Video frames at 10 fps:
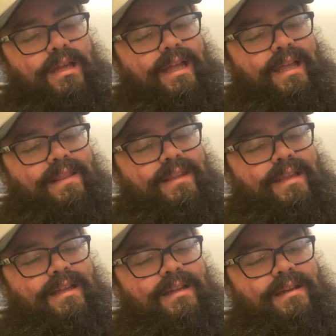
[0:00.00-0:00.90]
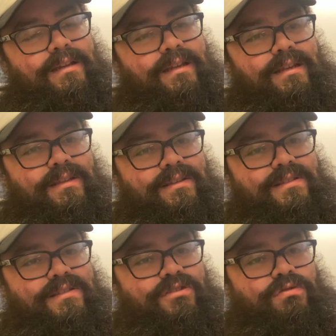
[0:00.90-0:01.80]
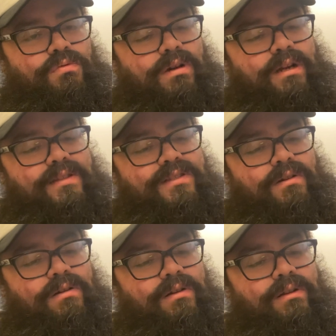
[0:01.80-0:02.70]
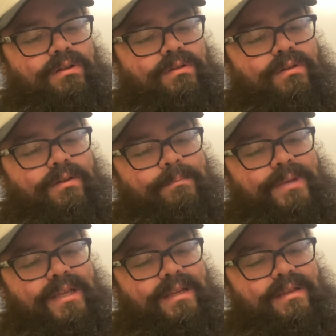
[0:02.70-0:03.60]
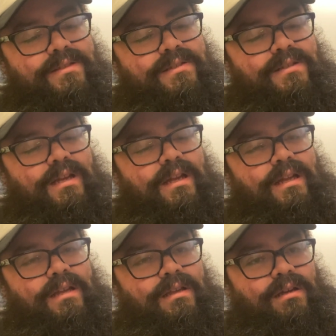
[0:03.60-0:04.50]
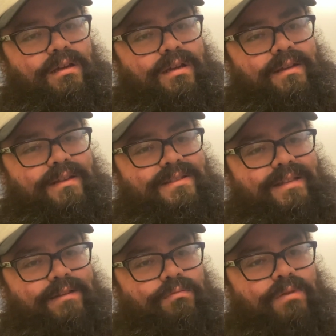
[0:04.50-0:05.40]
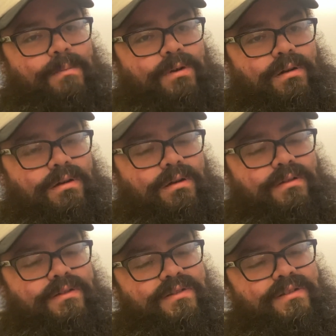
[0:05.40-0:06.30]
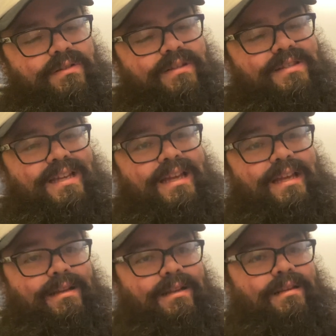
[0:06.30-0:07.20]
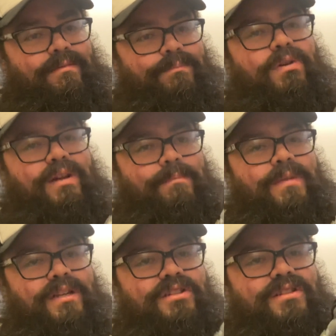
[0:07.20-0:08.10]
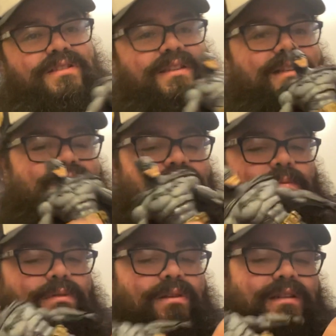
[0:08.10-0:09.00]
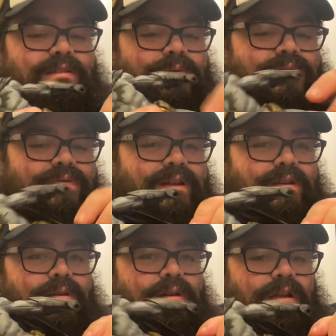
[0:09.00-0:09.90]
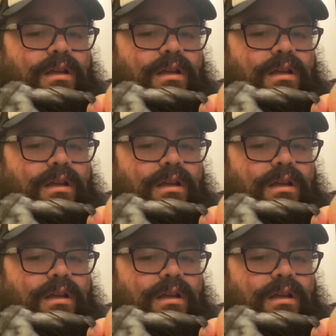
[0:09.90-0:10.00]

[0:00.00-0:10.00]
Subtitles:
And then his trunks are a glued on piece that's like rubber. So it's kind of pretty much just like a Storm Collectibles figure.